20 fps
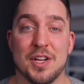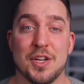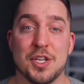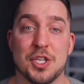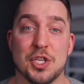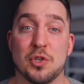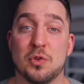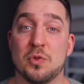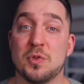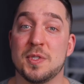
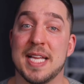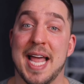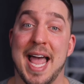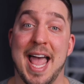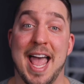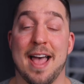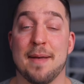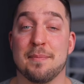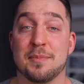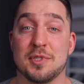Use
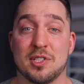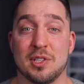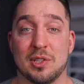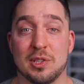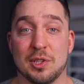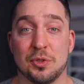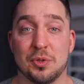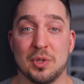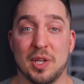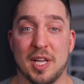
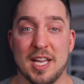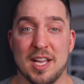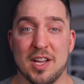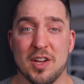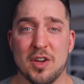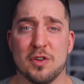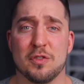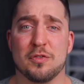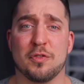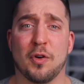absolutely
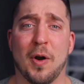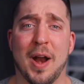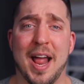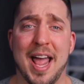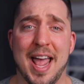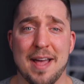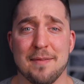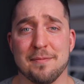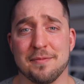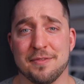for
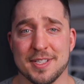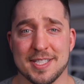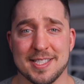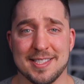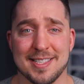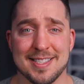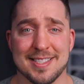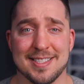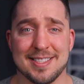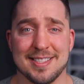
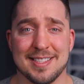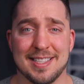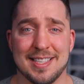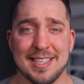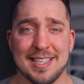emphasis.